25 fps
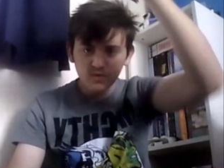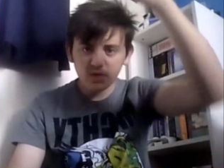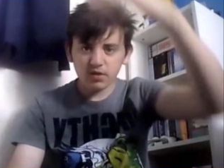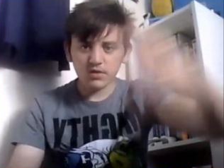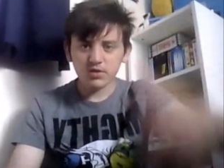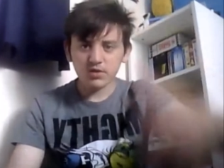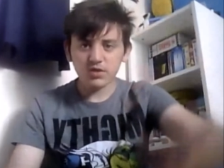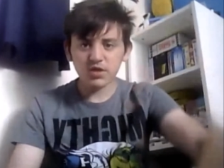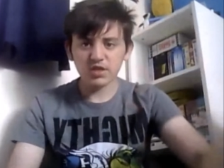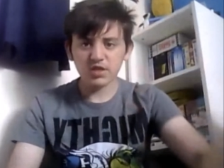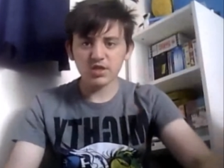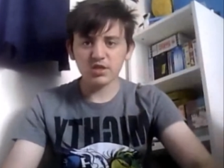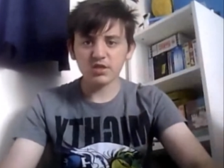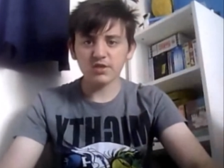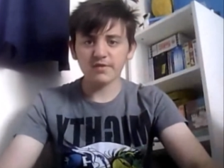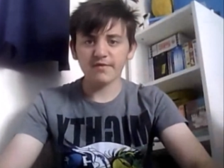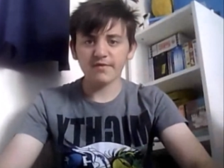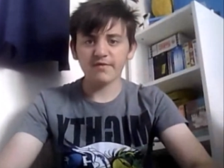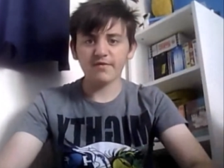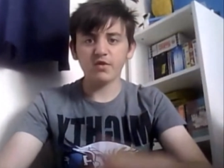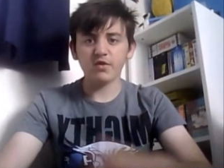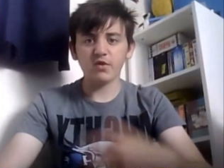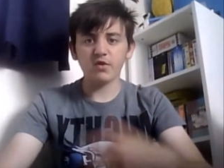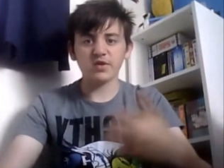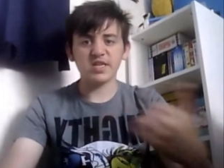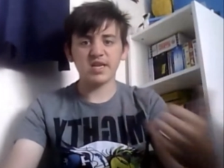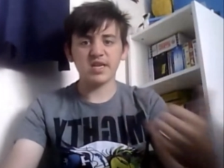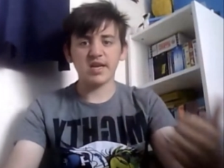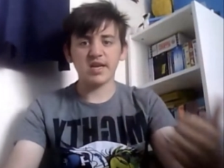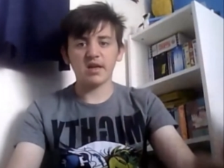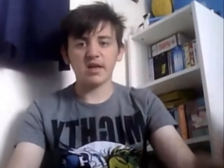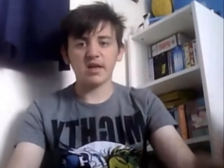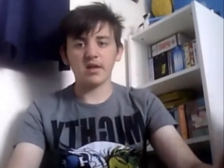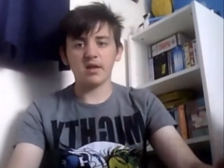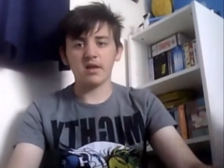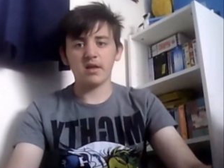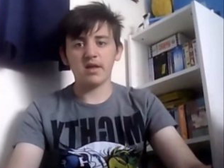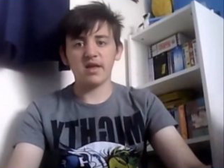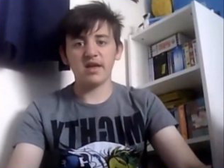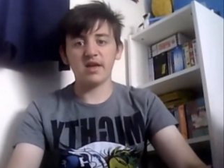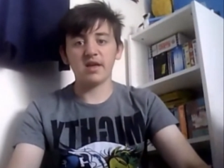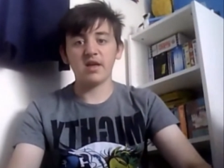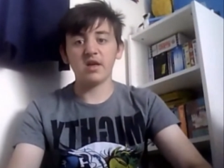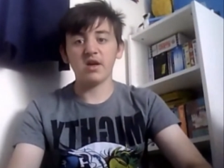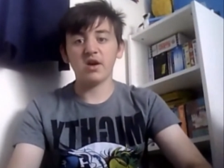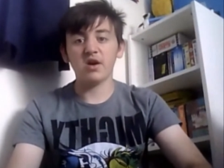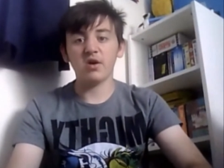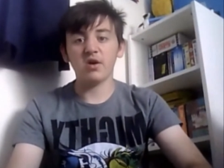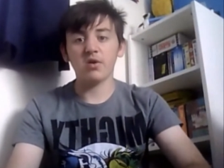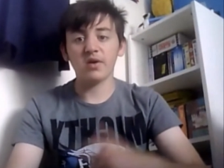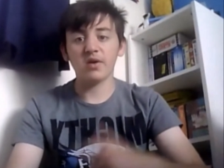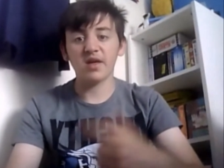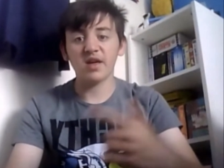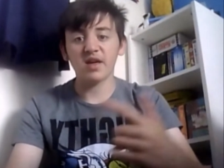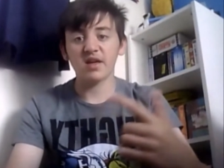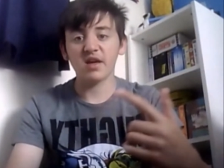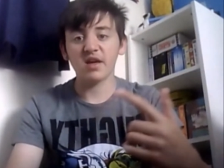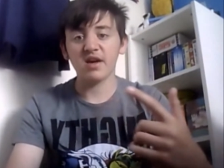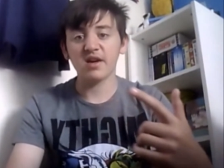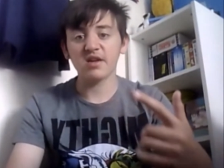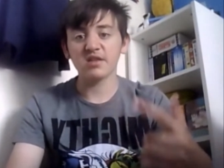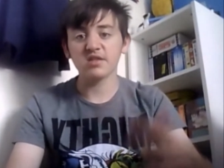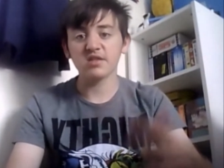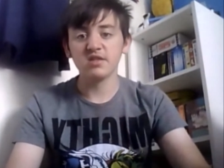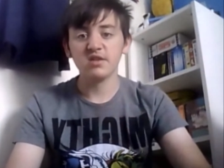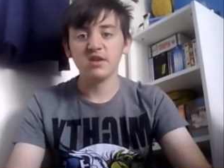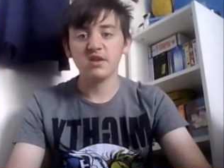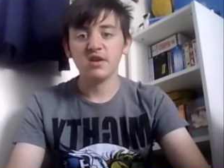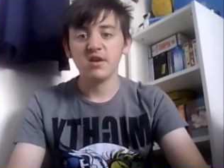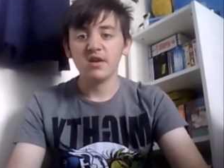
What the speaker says: such as of course Hit Girl, Kick-Ass,